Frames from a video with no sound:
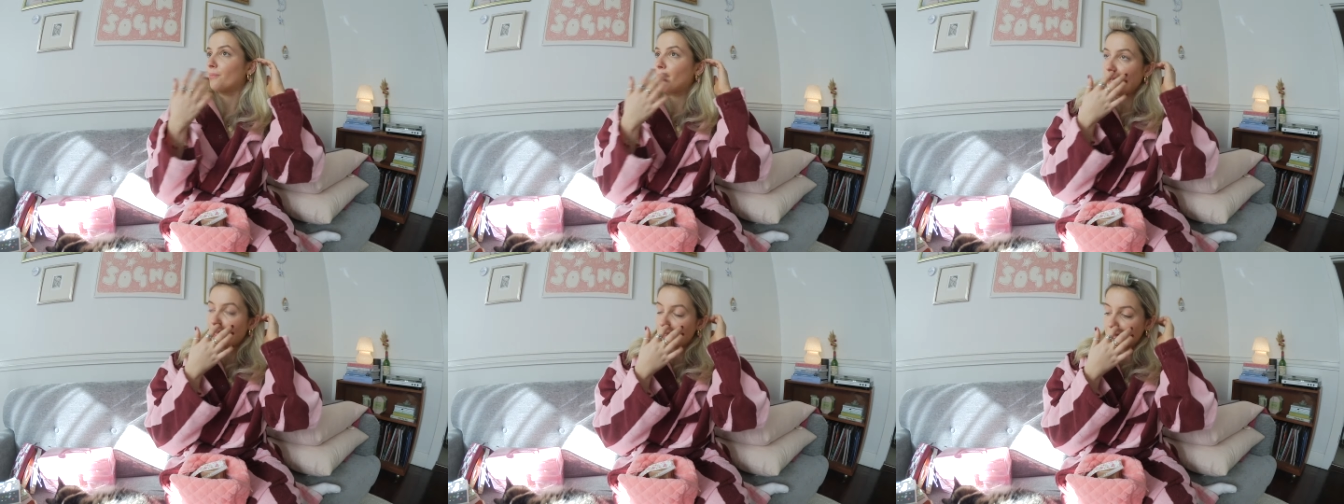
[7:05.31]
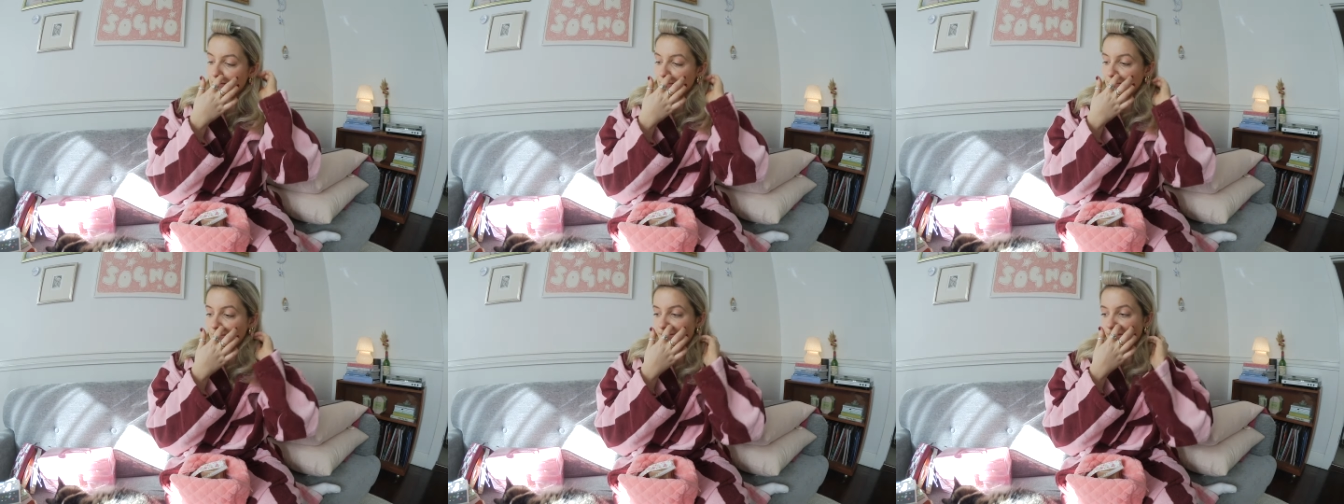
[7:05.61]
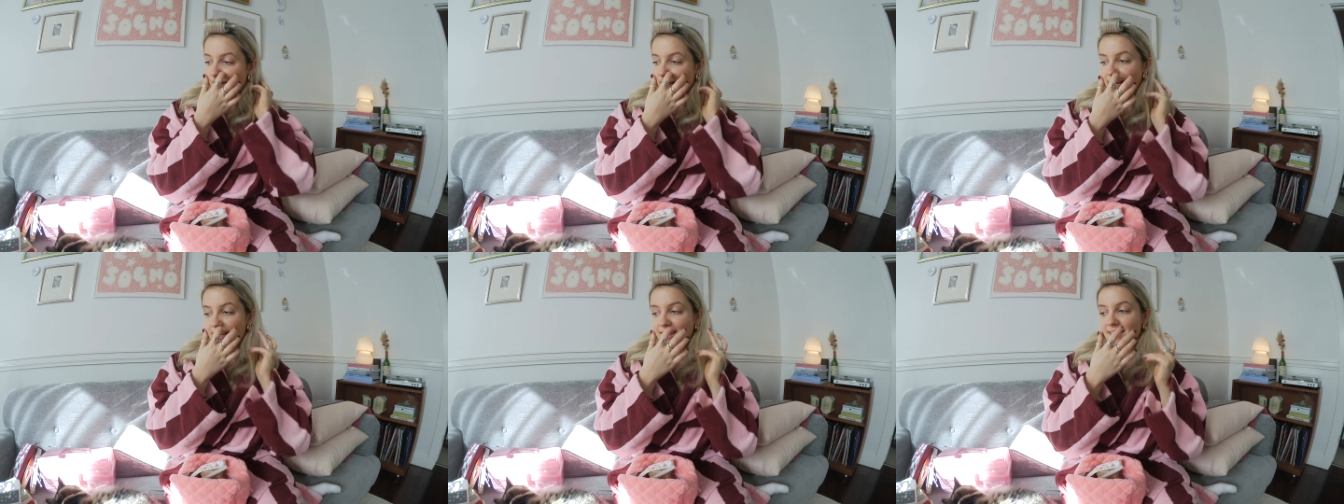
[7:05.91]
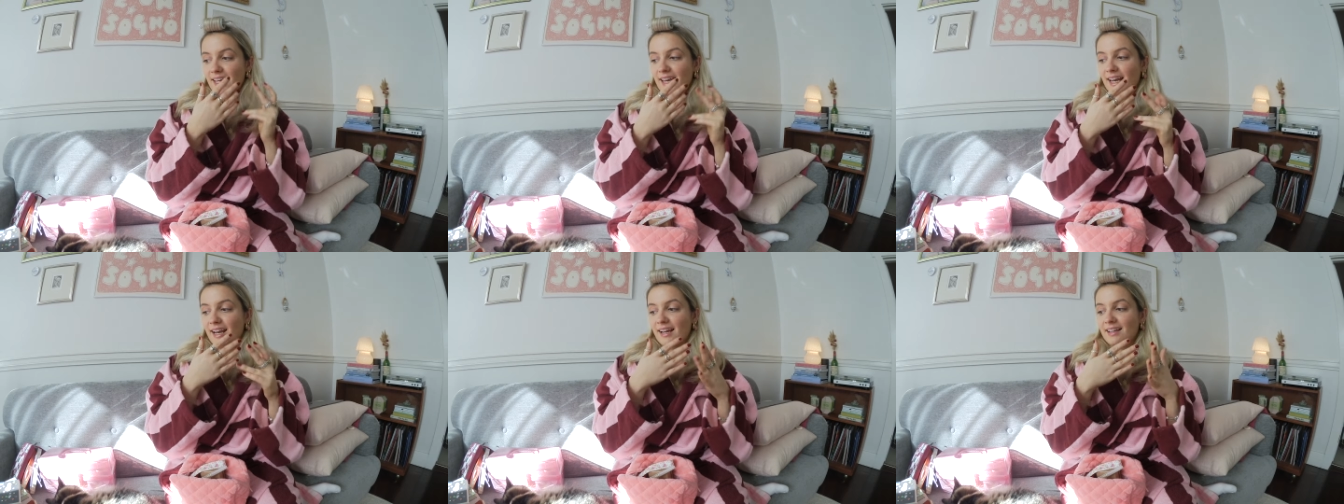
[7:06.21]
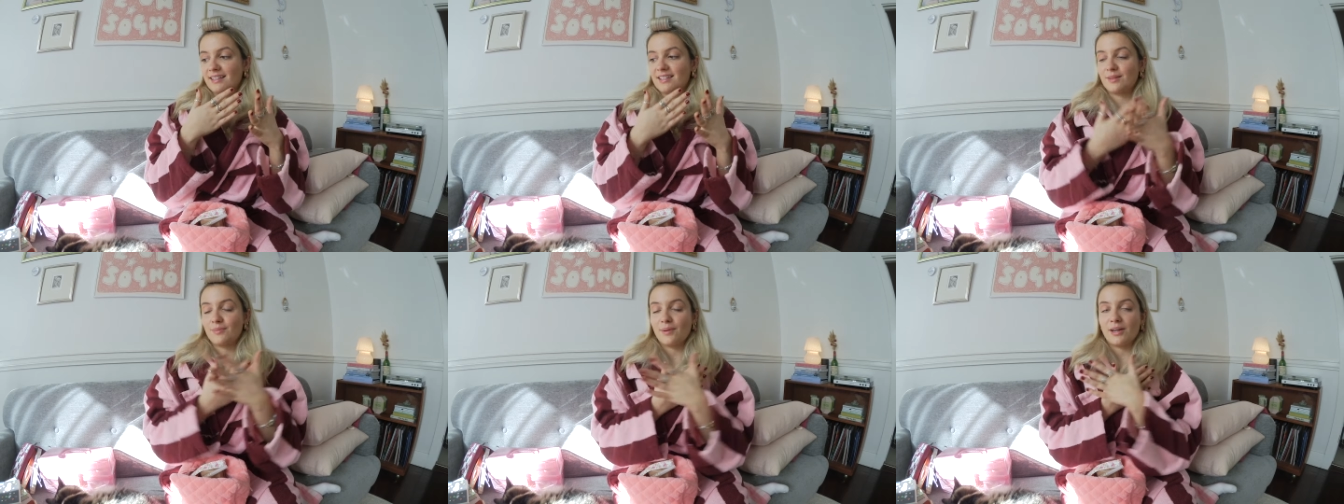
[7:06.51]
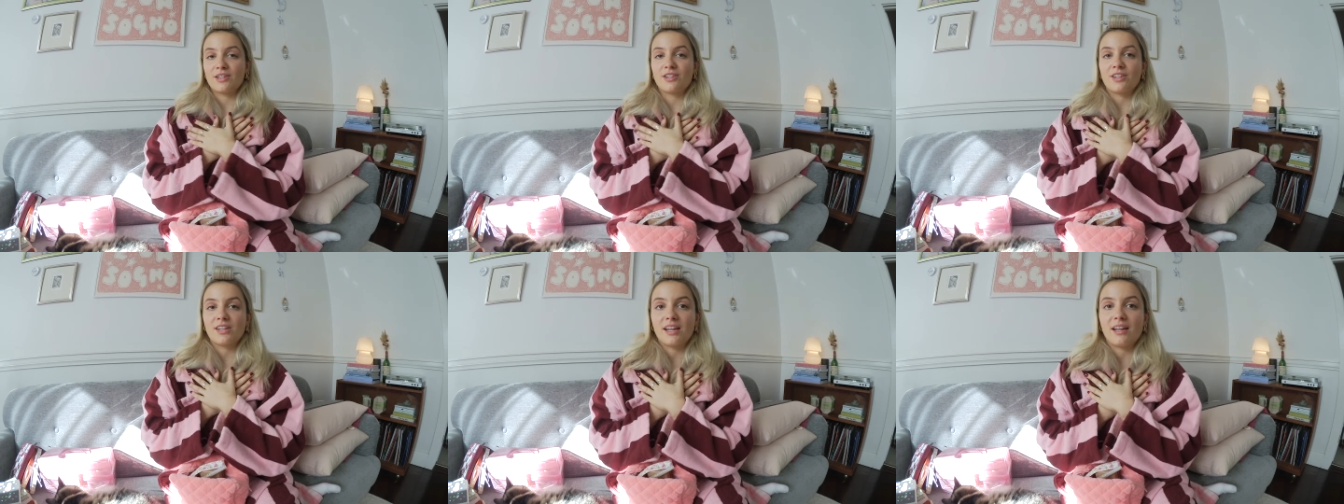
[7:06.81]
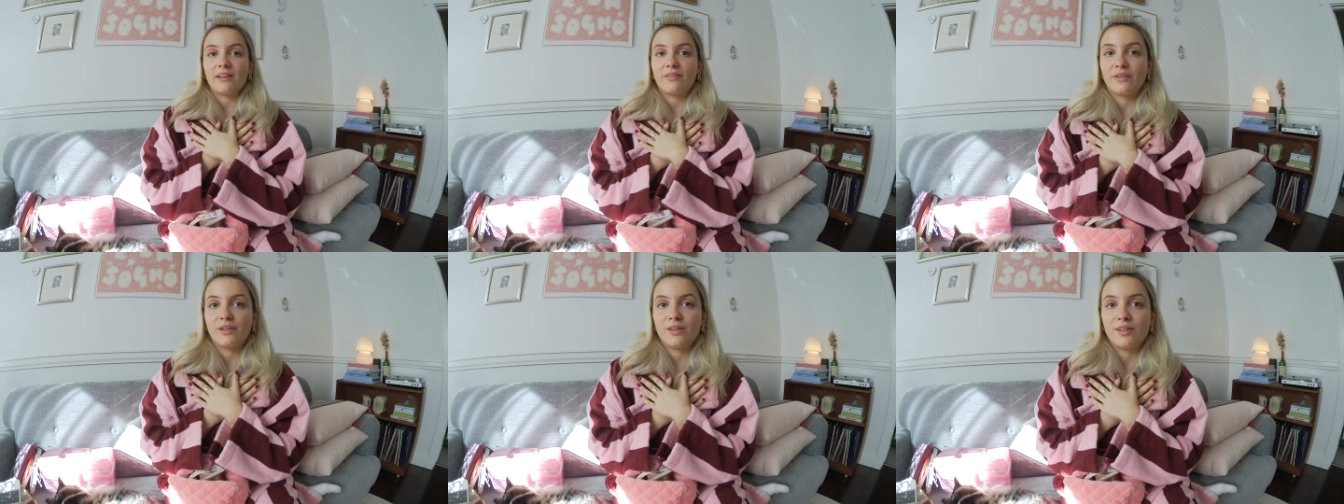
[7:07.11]
pencils or anything,
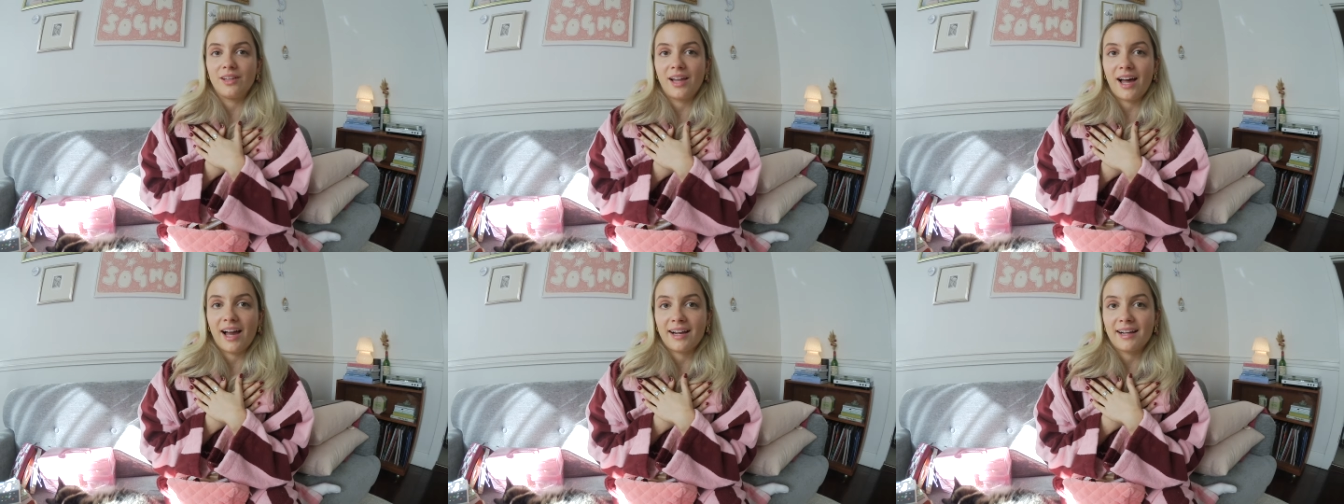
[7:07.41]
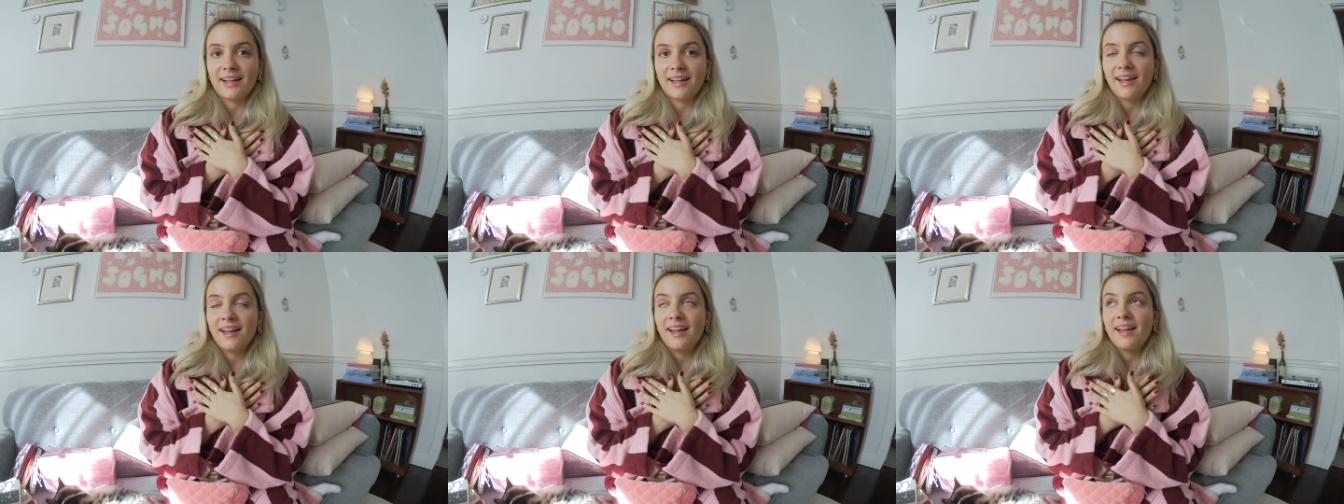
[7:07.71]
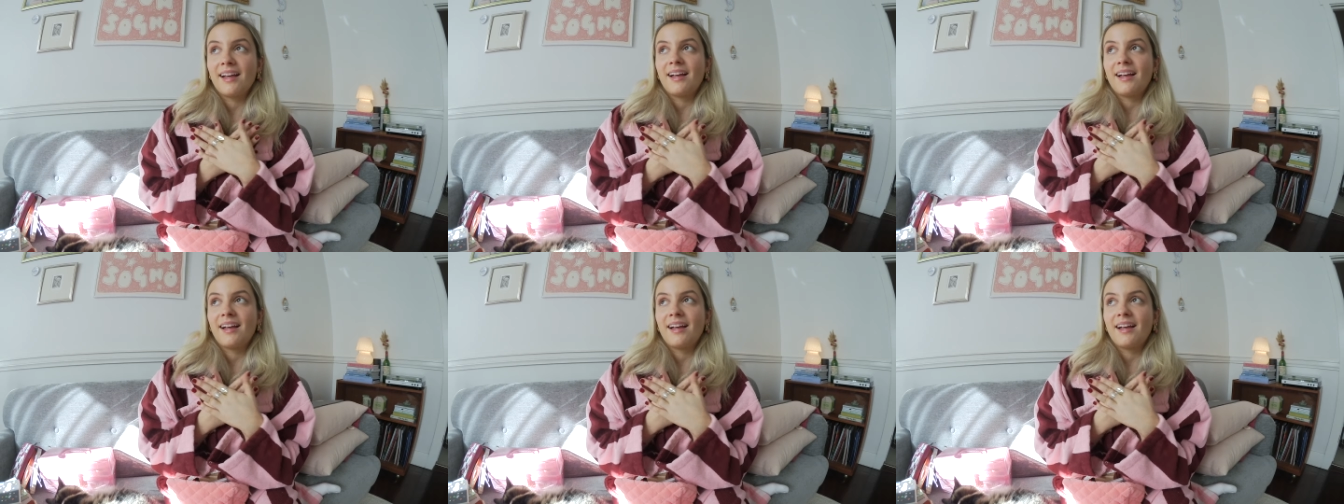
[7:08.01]
especially if you like